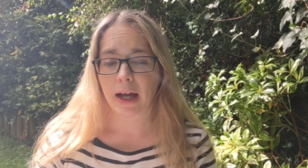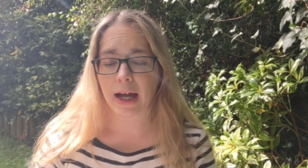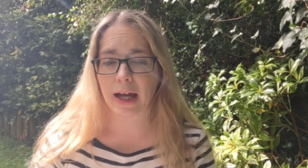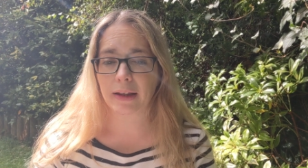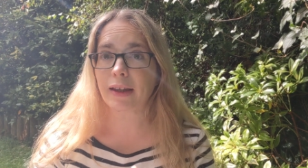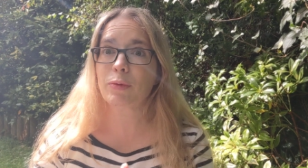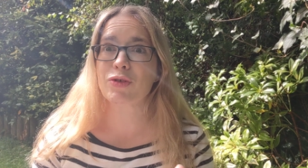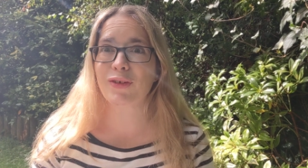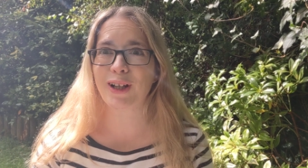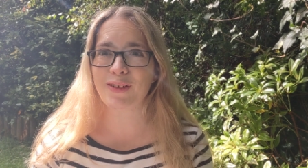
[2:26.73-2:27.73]
and that
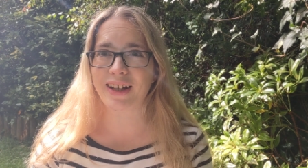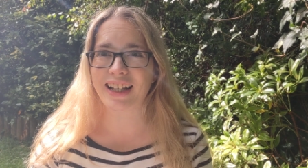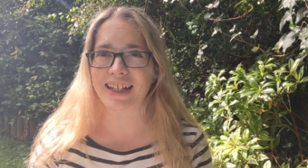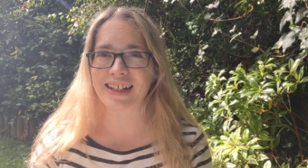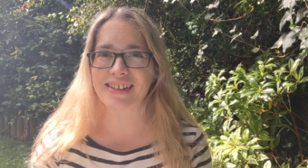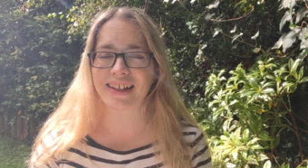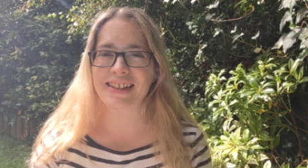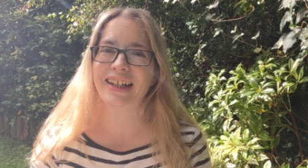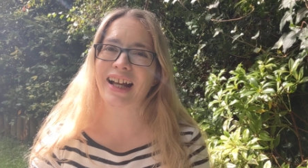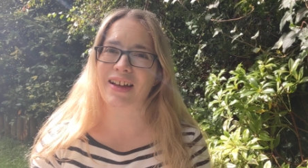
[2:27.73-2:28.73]
was really really
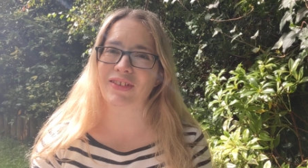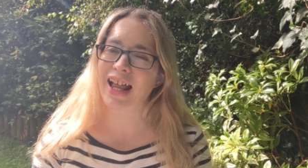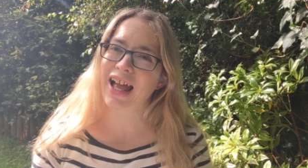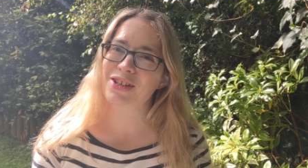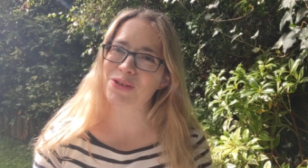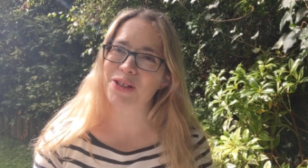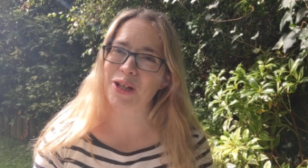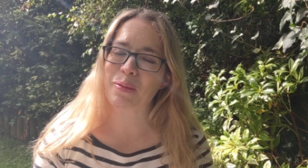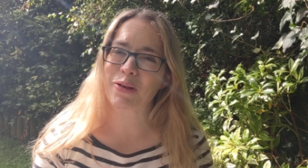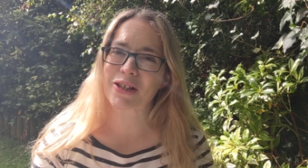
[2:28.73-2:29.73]
exciting i haven't had
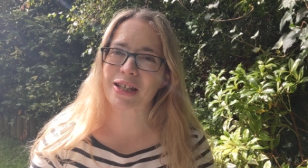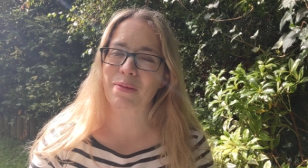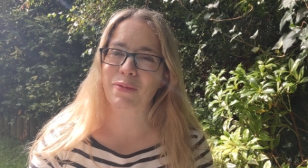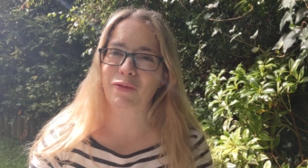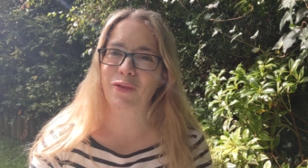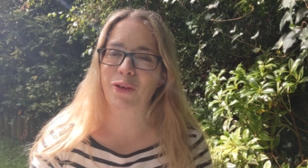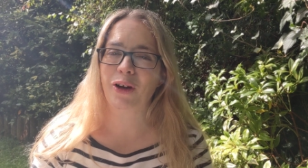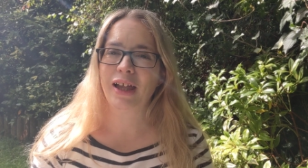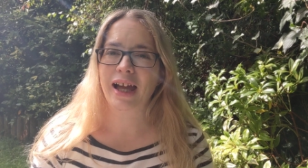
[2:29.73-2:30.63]
audiobooks done before